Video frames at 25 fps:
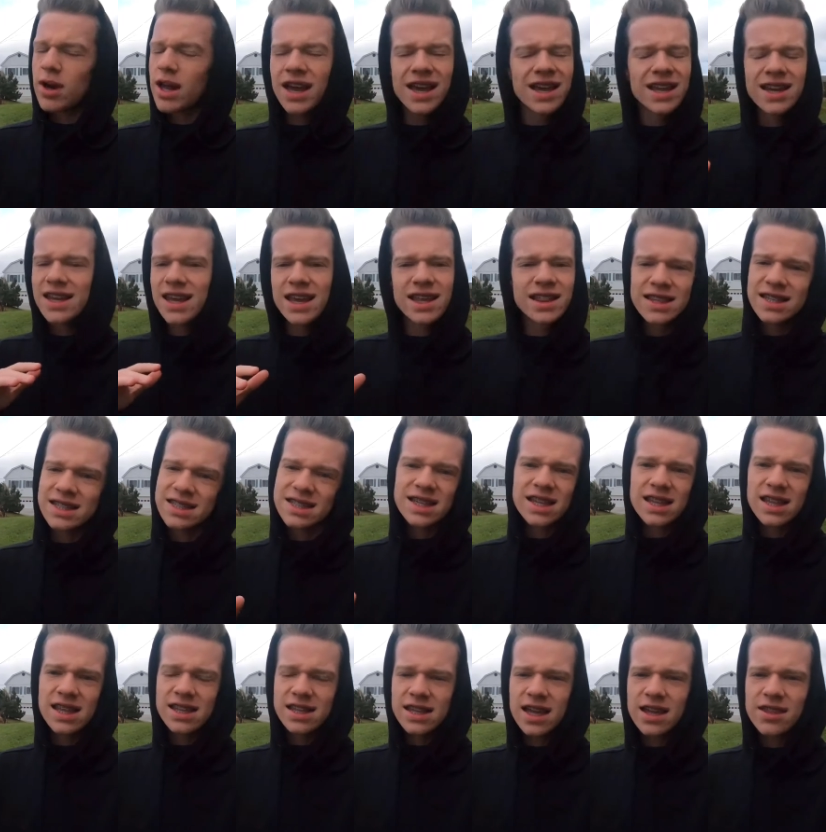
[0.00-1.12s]
We're not going to get the
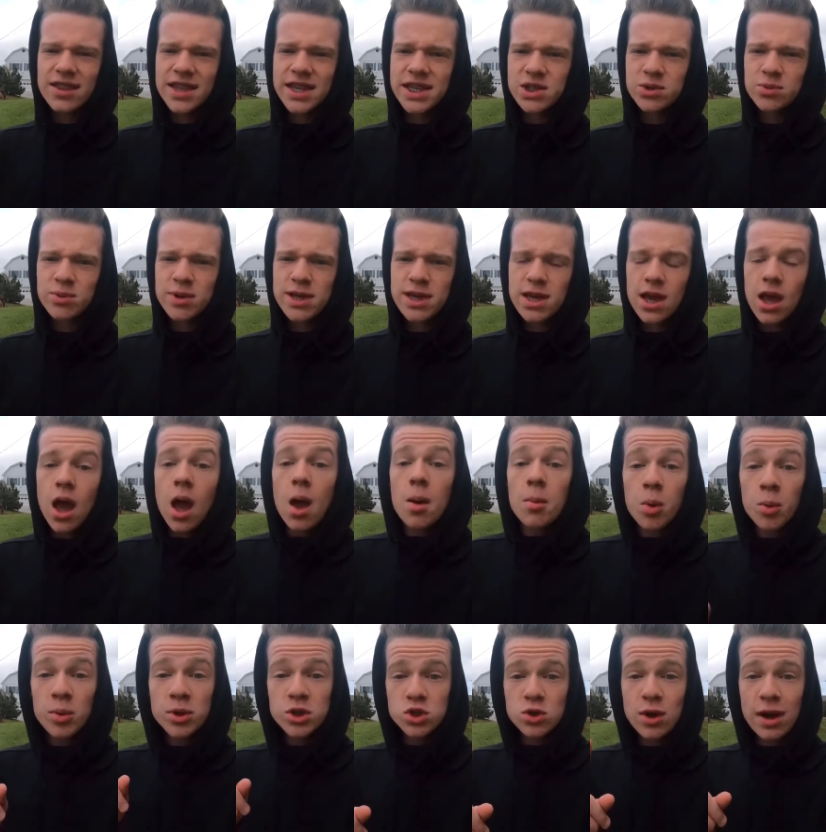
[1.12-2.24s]
ceiling done this week,
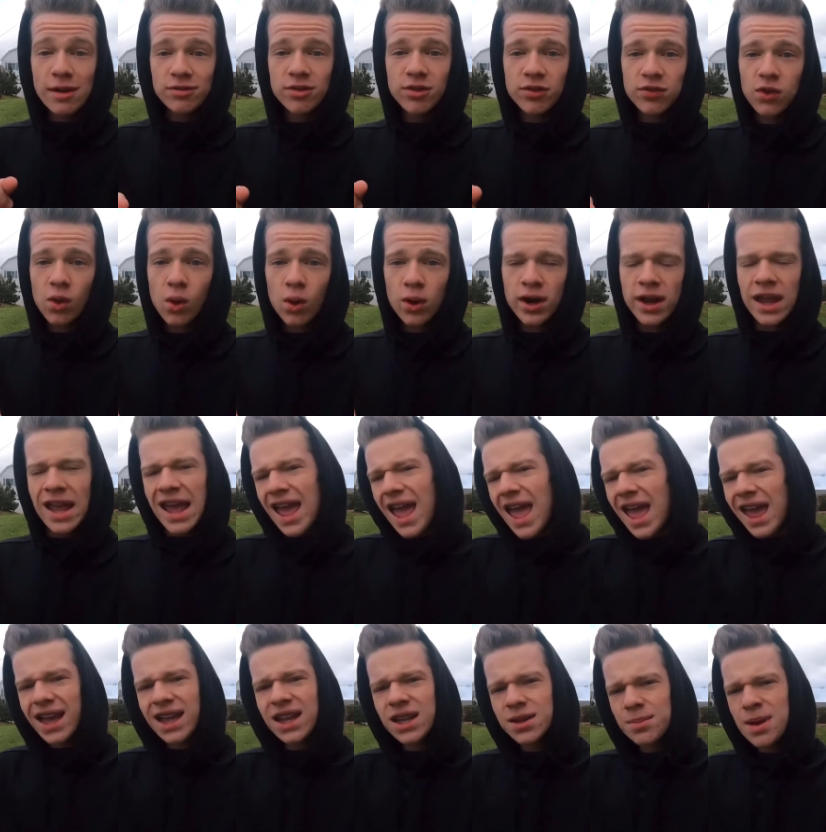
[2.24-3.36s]
but we do have a floor,
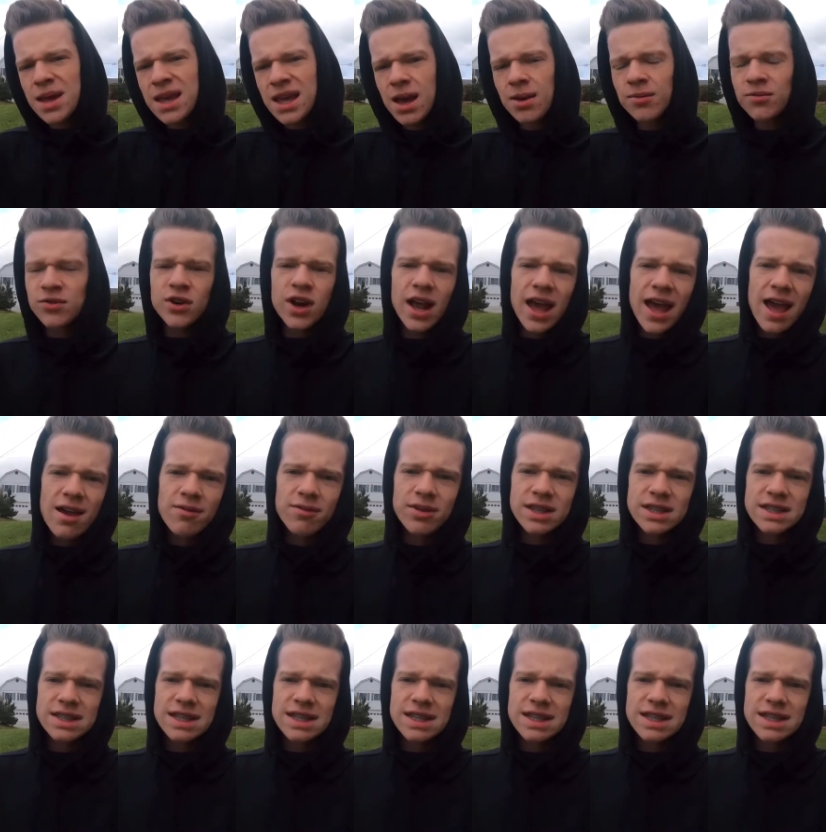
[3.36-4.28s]
and to make up for not having a